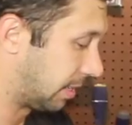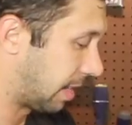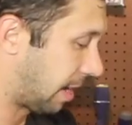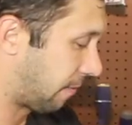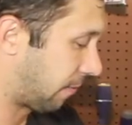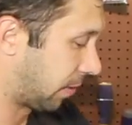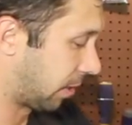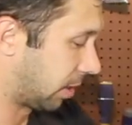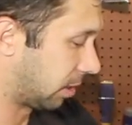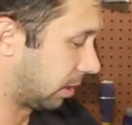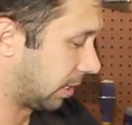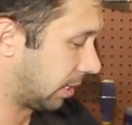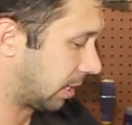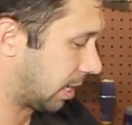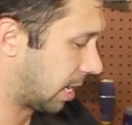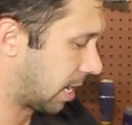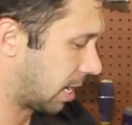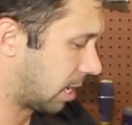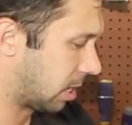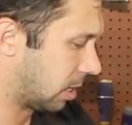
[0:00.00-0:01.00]
definitely
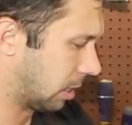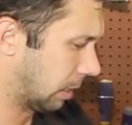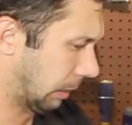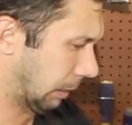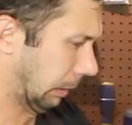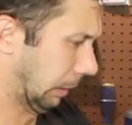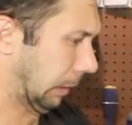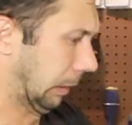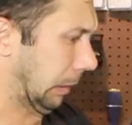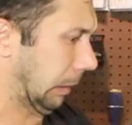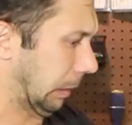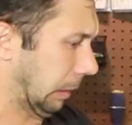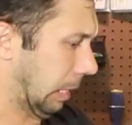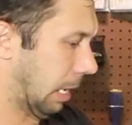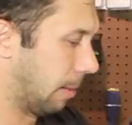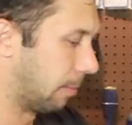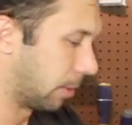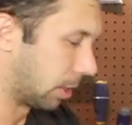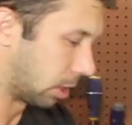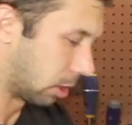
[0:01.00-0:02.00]
tell.
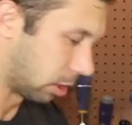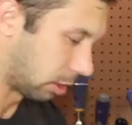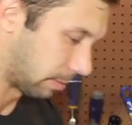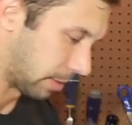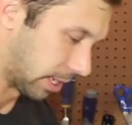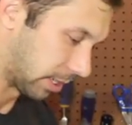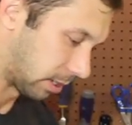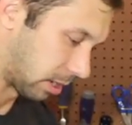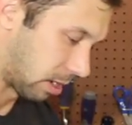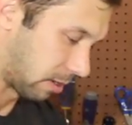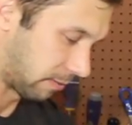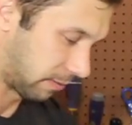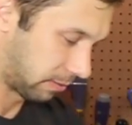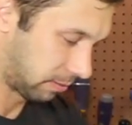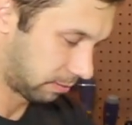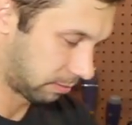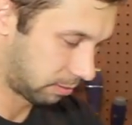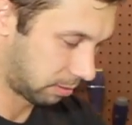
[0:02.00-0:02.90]
I'm going to hook myself.